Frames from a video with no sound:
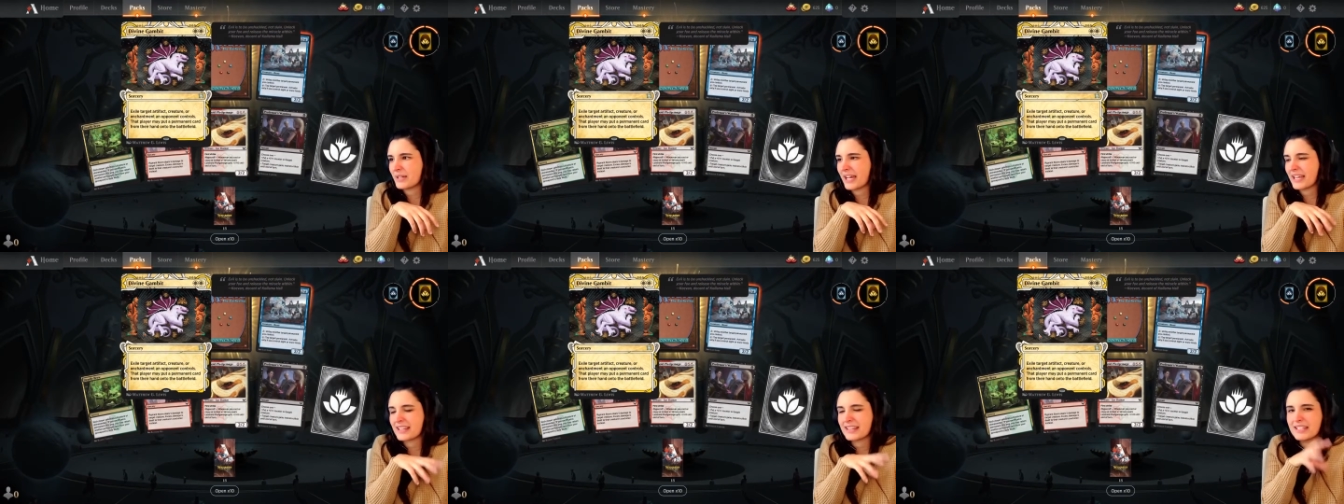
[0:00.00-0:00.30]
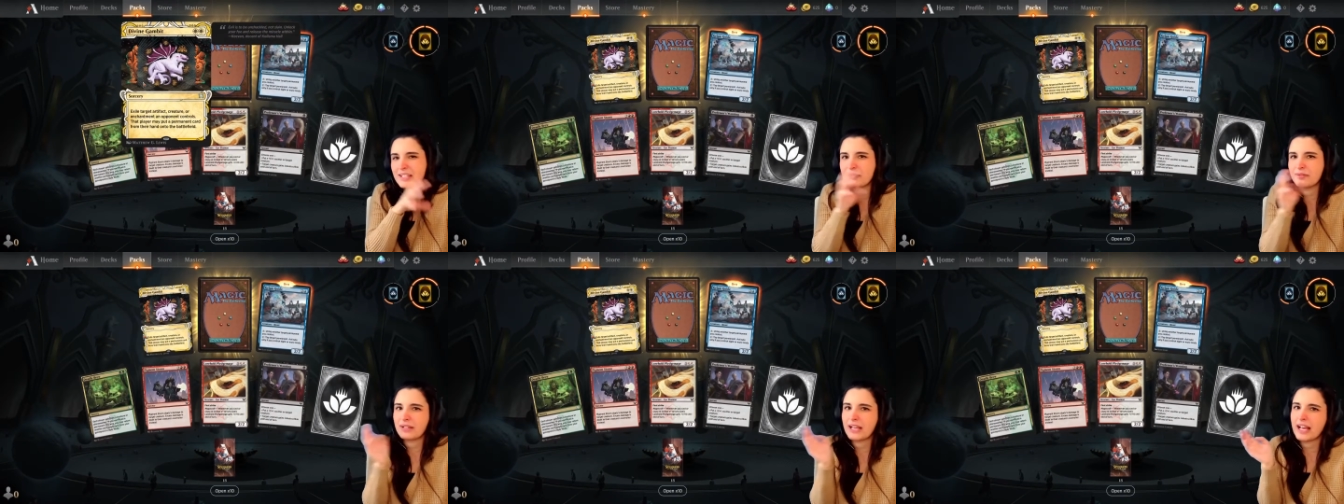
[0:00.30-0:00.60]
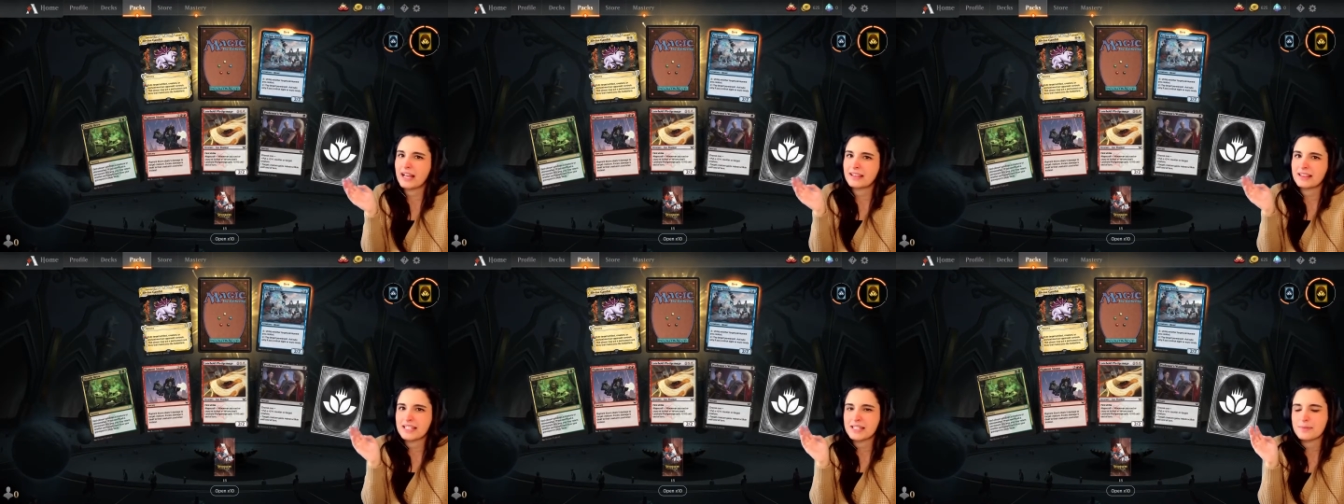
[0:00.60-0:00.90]
I think
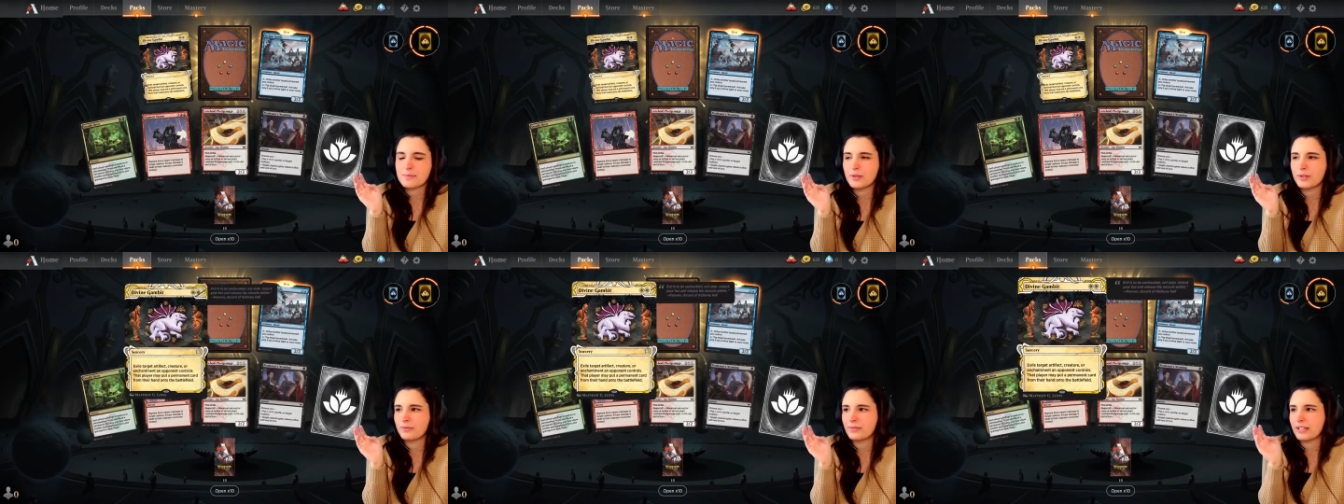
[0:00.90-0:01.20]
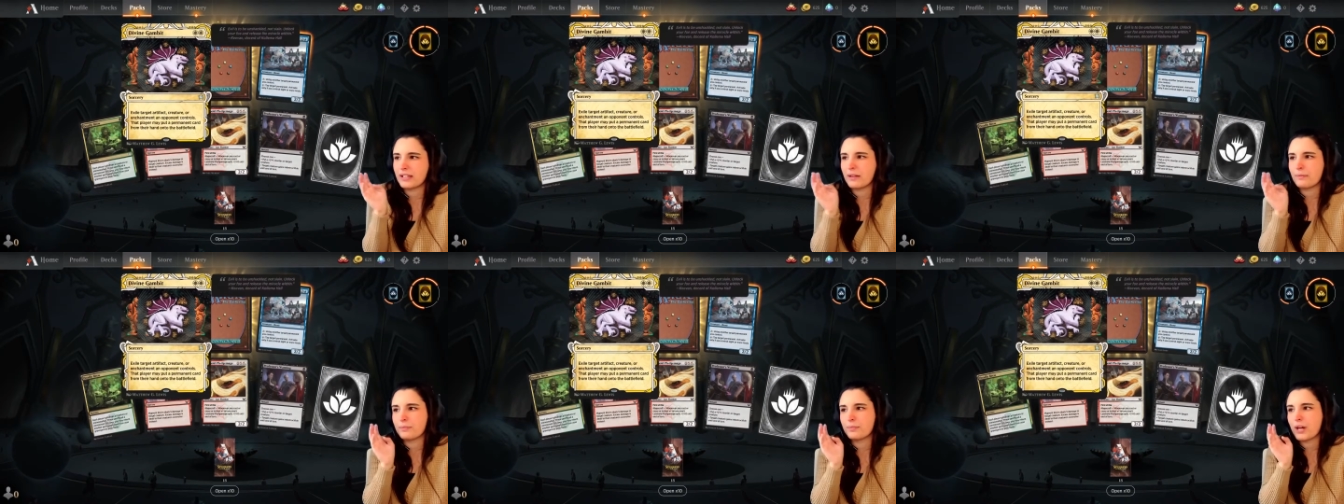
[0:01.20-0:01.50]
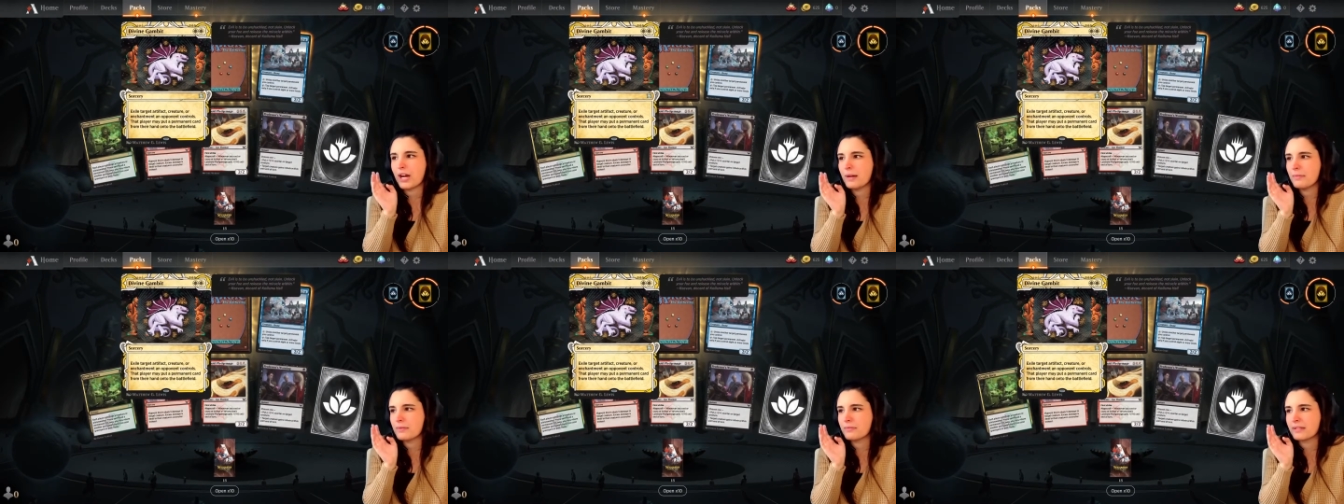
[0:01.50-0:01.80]
at this point we
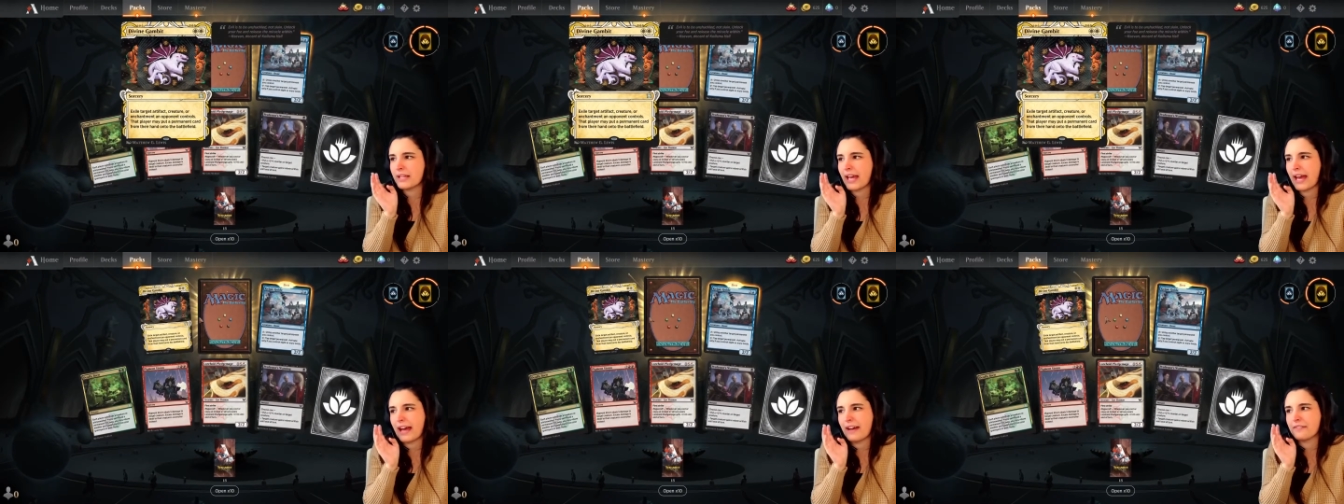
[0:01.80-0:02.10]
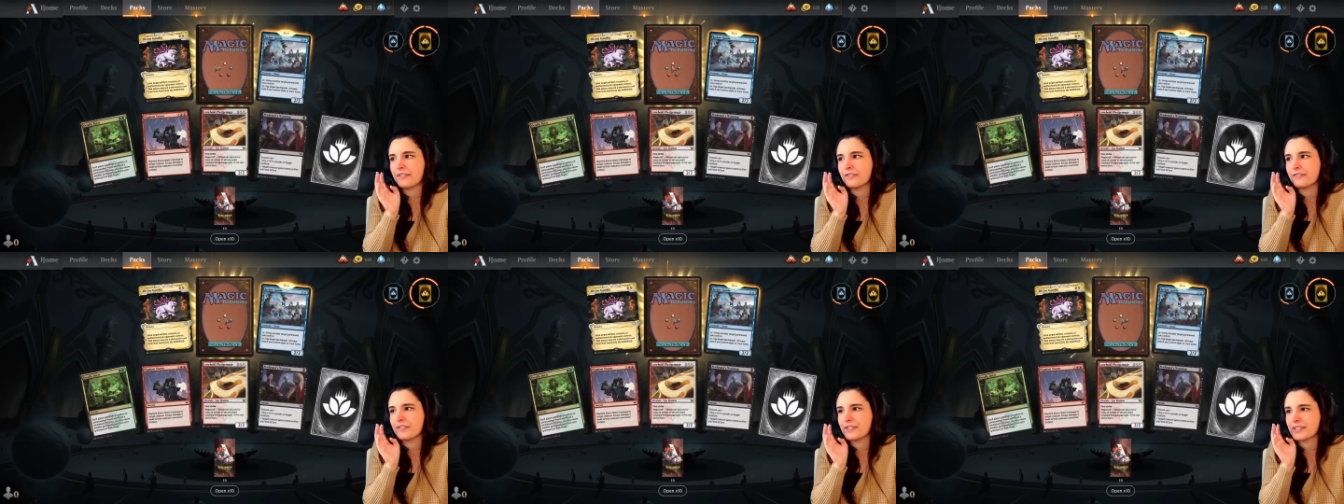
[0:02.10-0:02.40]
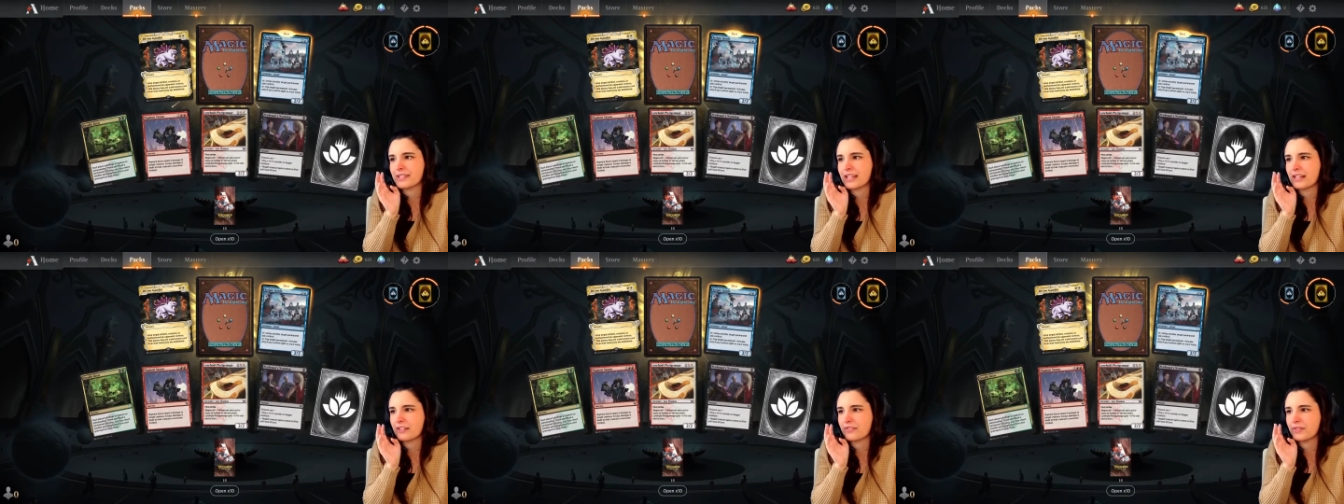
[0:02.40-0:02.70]
probably have a full
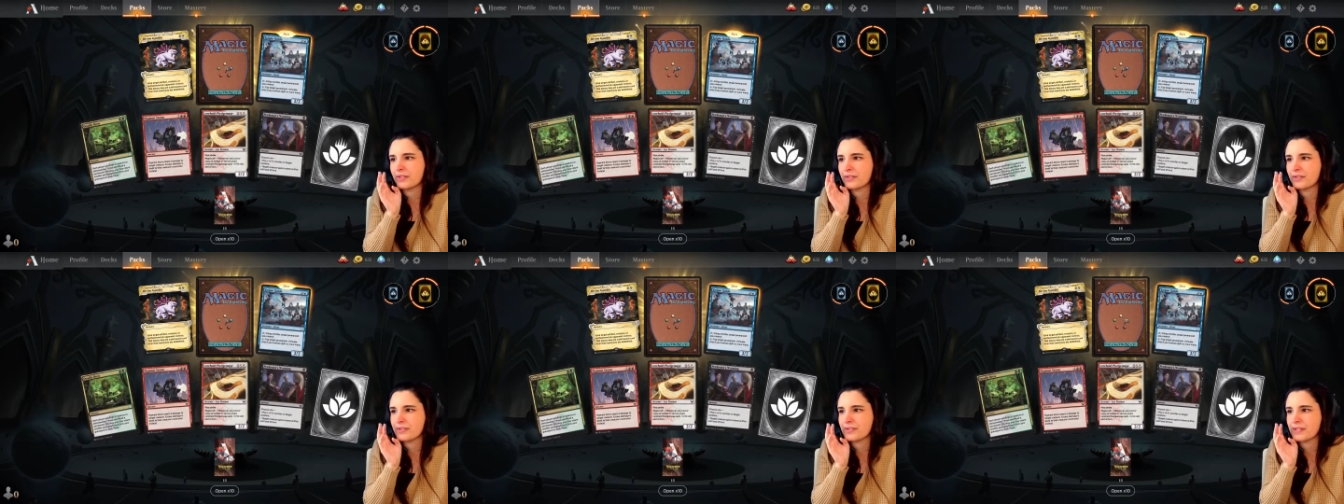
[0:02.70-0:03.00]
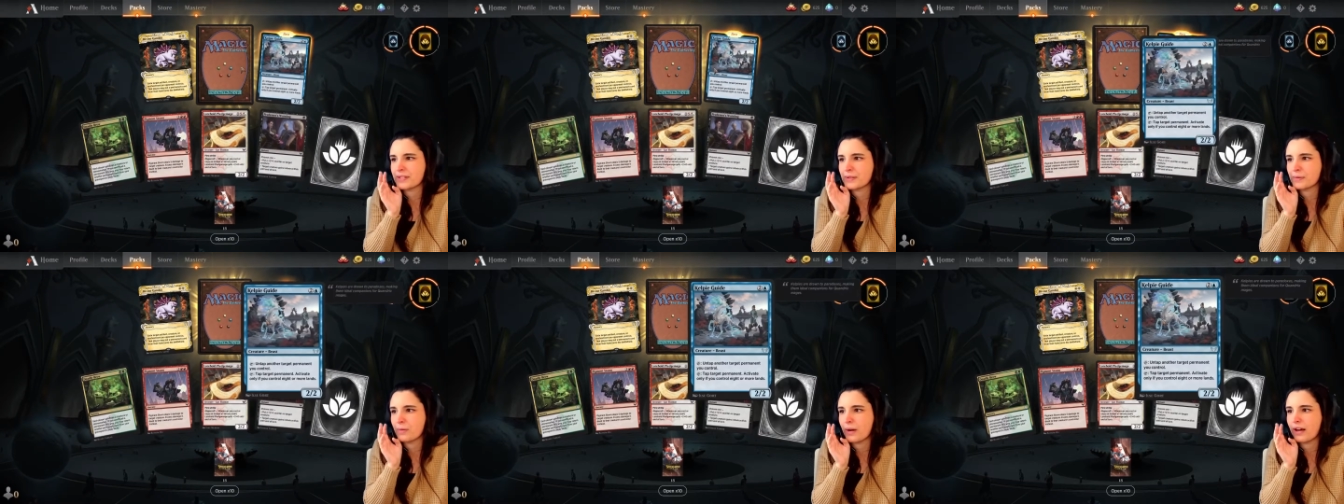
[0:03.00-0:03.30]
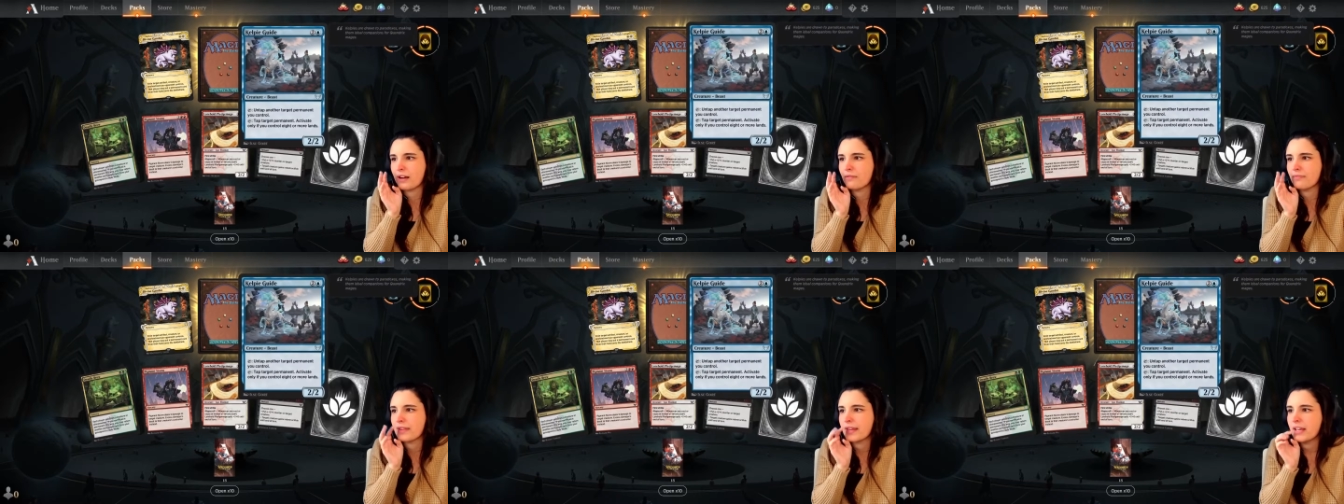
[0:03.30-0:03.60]
set of those as
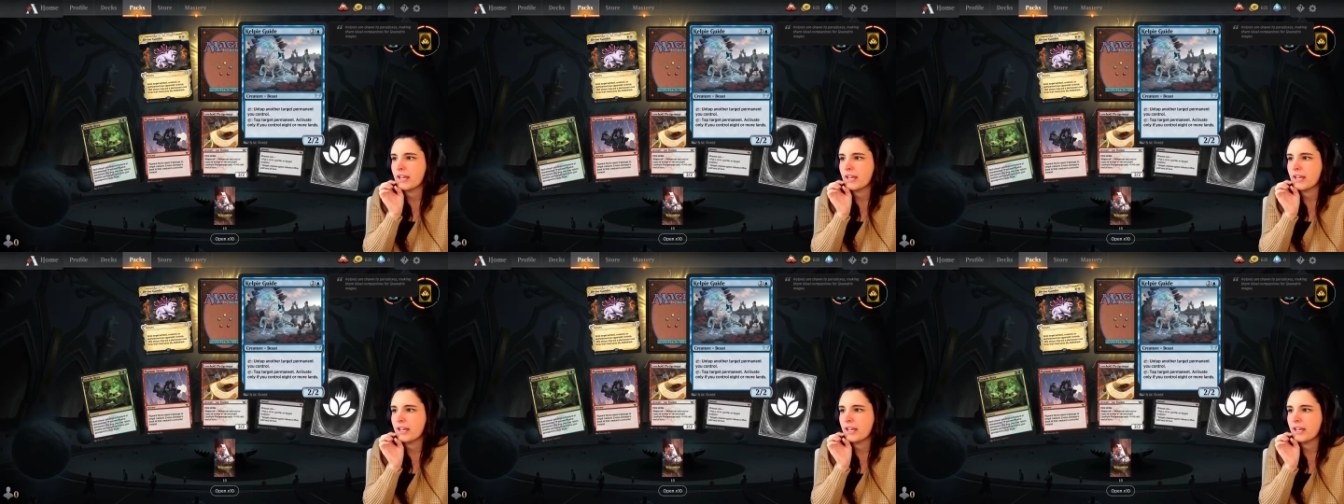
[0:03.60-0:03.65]
well.